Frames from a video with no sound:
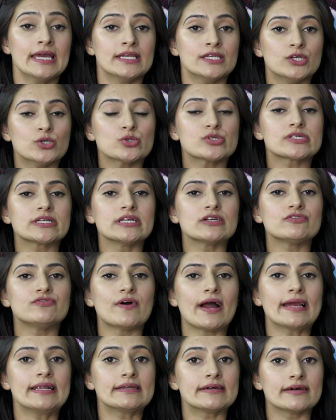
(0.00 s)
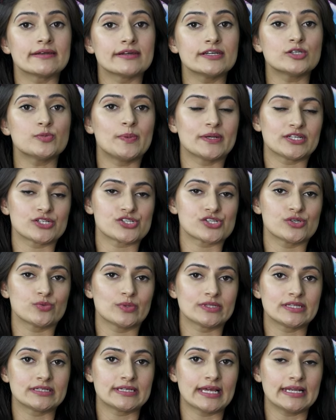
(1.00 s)
NewsClick filed a writ petition
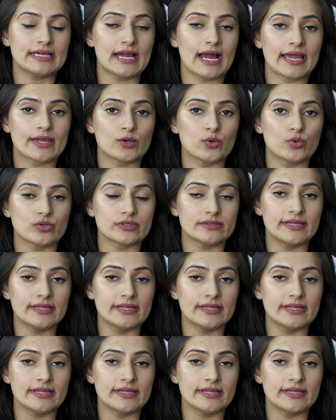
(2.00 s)
with the Delhi High Court